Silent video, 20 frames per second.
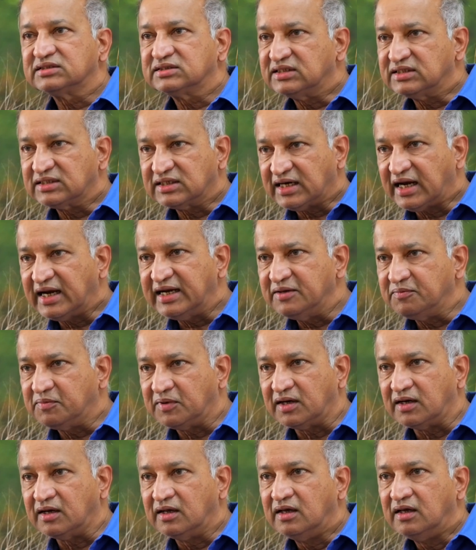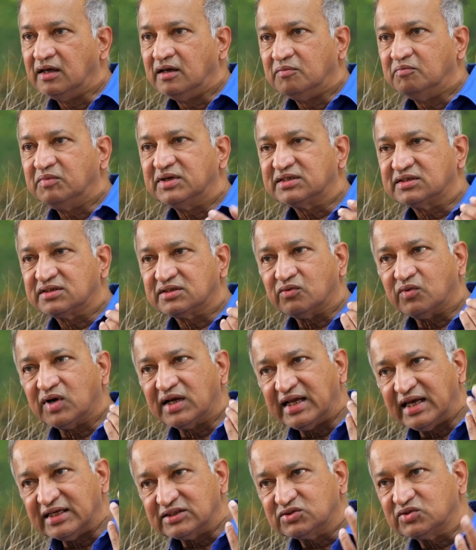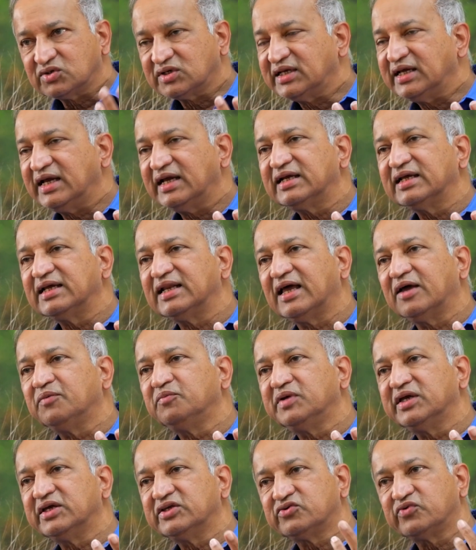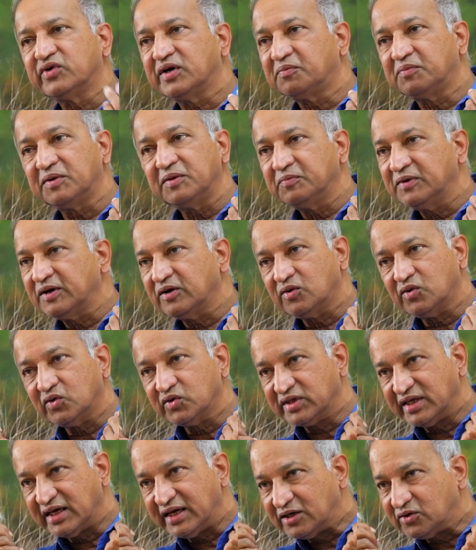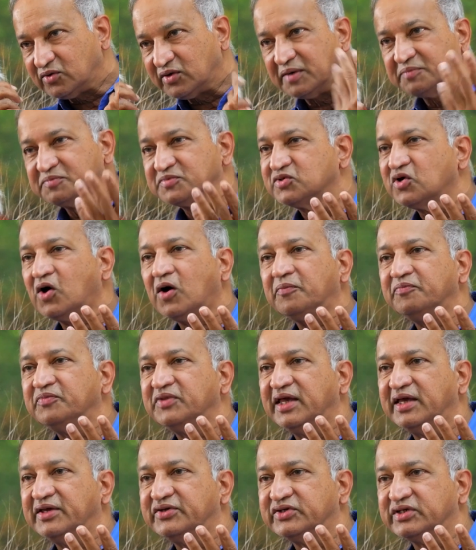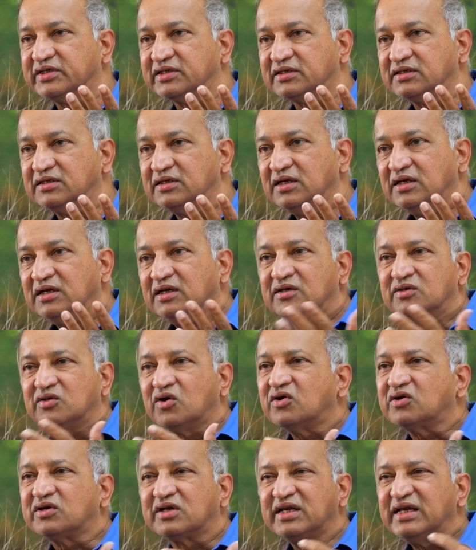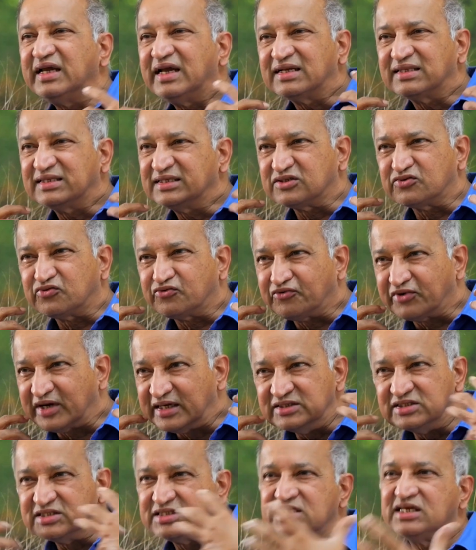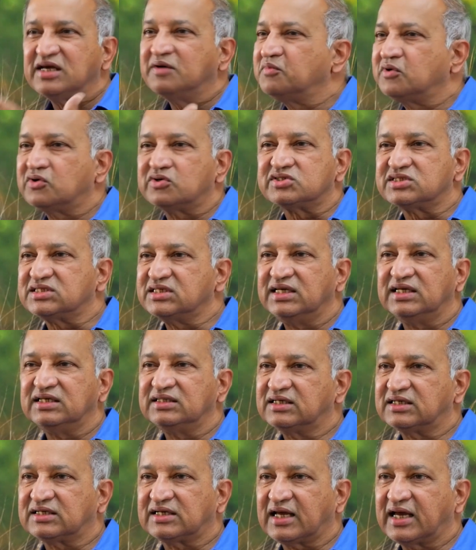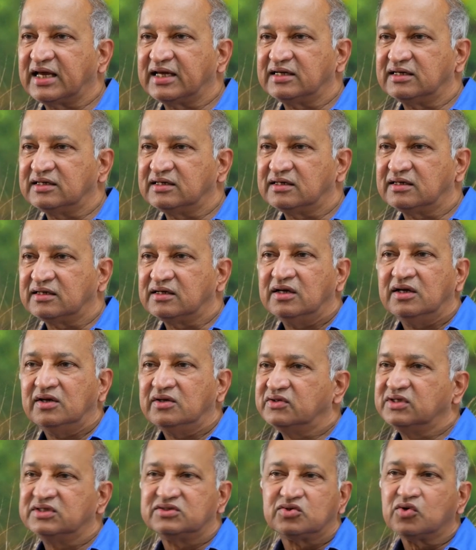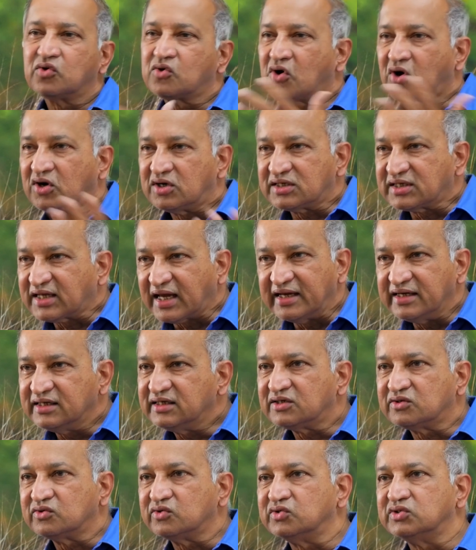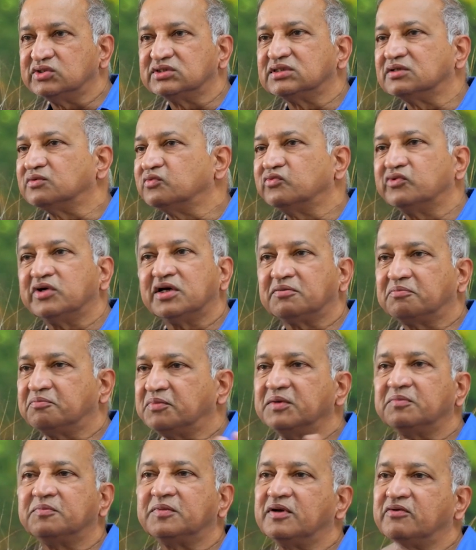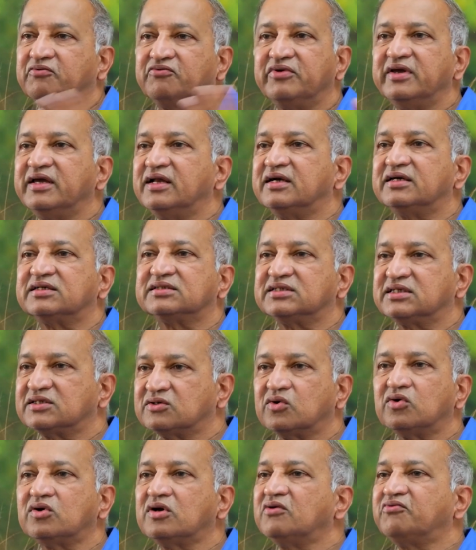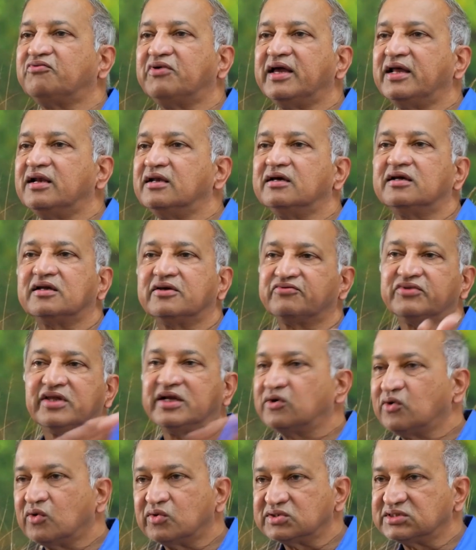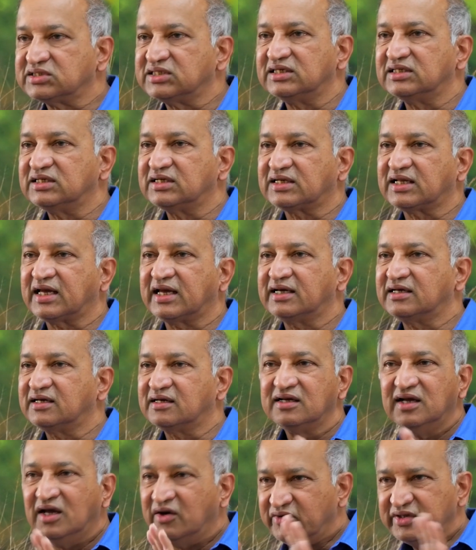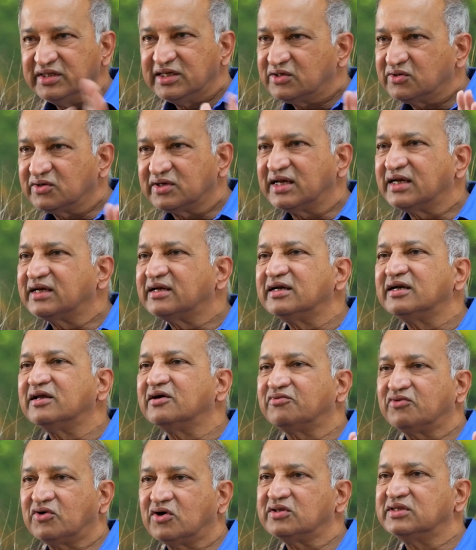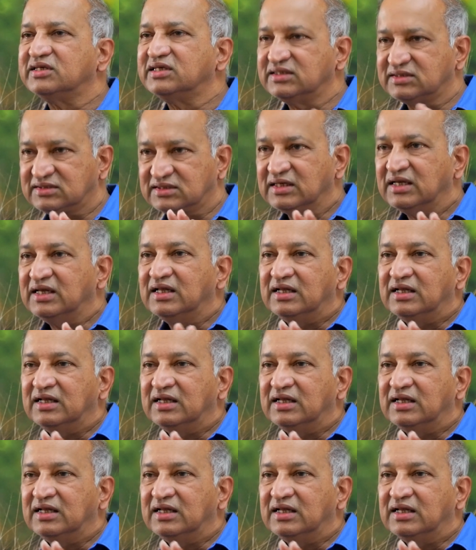is incredible, but one has to create an ambience where people go there to absorb nature, not create this frenzy about seeing the tiger, the so-called tiger tourism, where people feel it's a total failure if they don't see the tiger. We need to get rid of all these